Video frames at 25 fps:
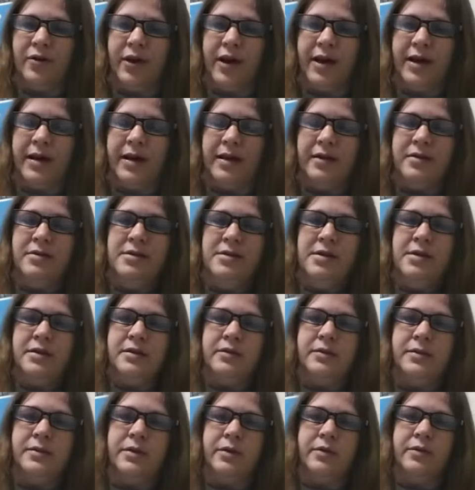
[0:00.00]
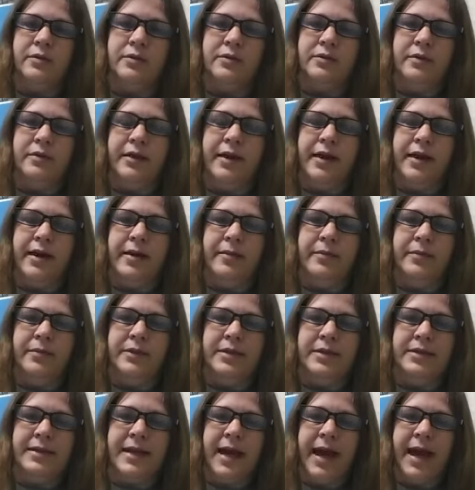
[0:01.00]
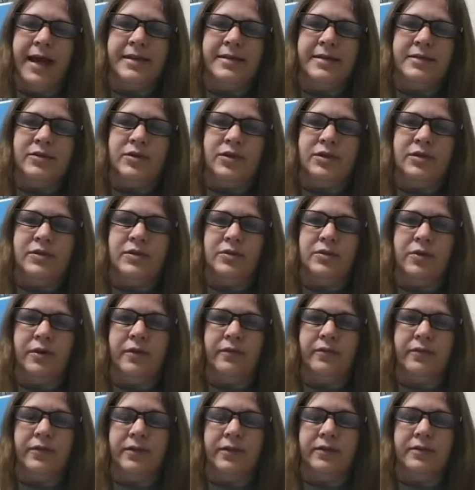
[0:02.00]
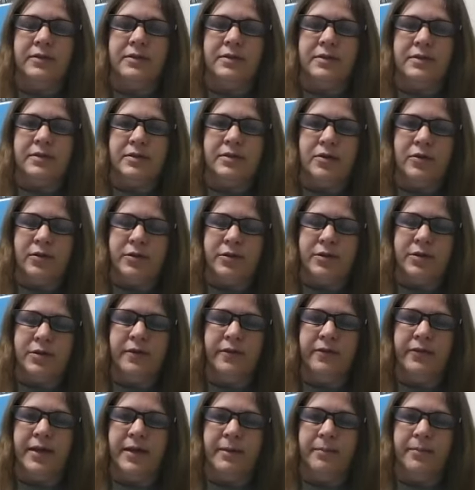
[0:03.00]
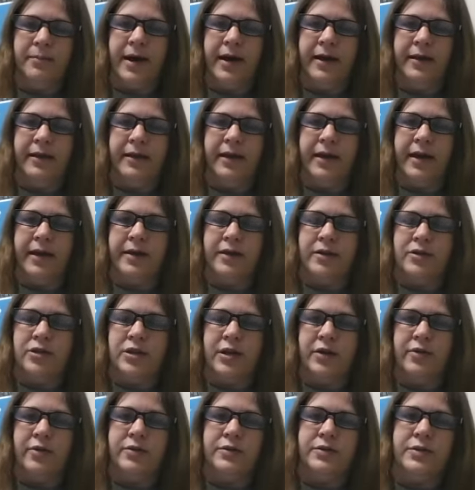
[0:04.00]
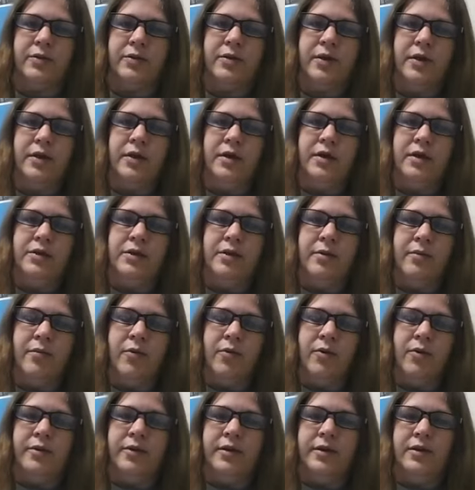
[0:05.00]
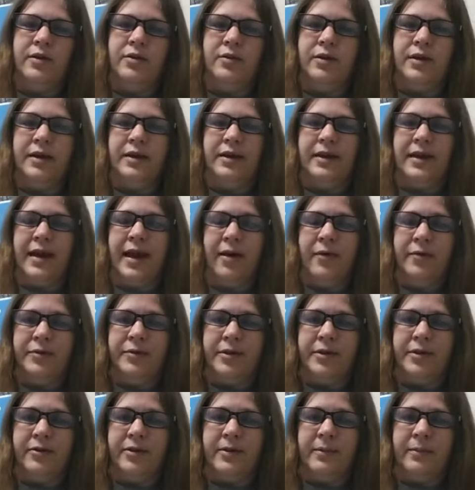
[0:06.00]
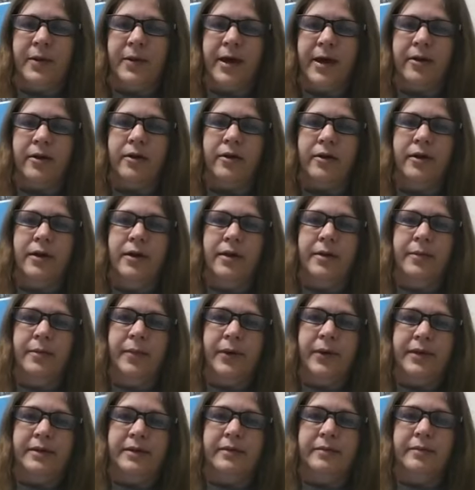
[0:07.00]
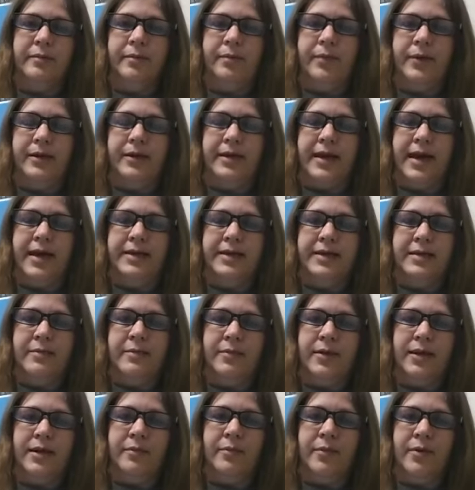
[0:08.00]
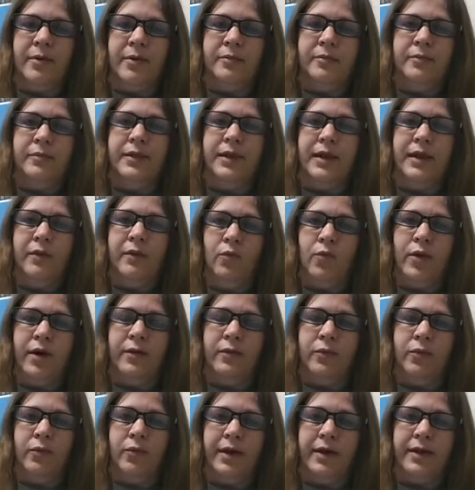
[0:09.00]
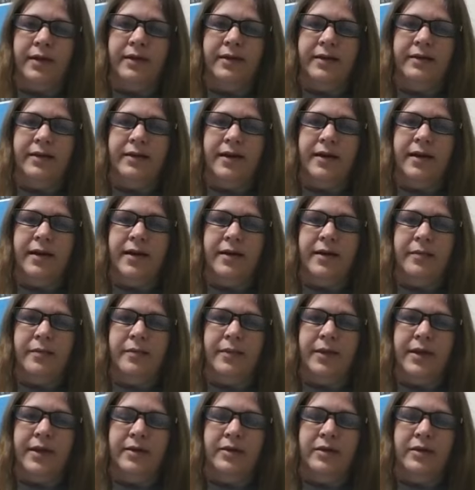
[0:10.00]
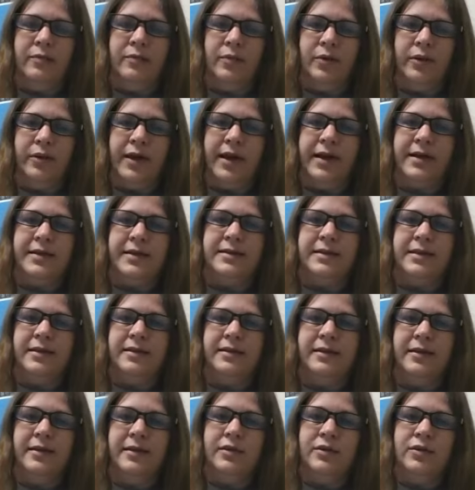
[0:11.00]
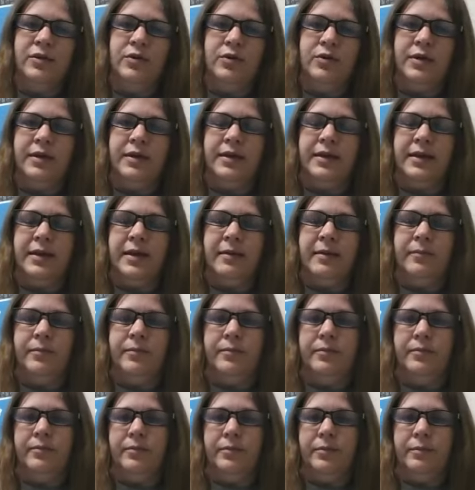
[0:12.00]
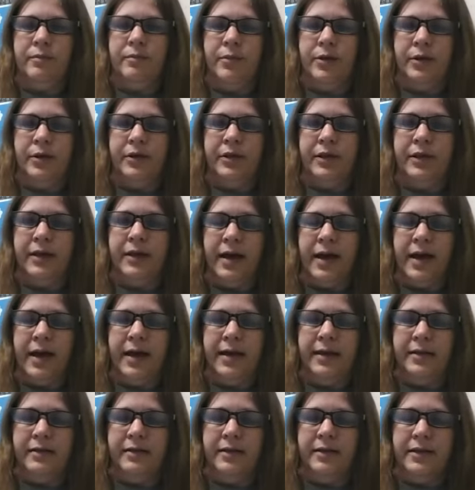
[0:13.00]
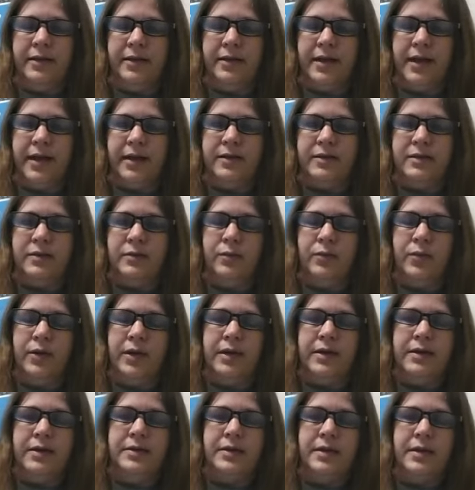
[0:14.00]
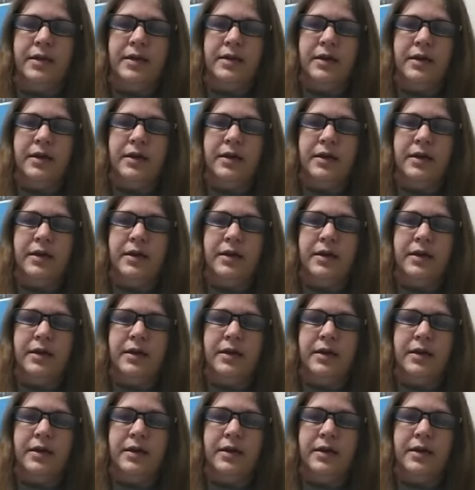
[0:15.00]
grading. So the tasks just sort of keep piling on each other. So the more that you can get out there, the better. But at the minimum, get 1 week, and then realize that you can keep building on the next weeks.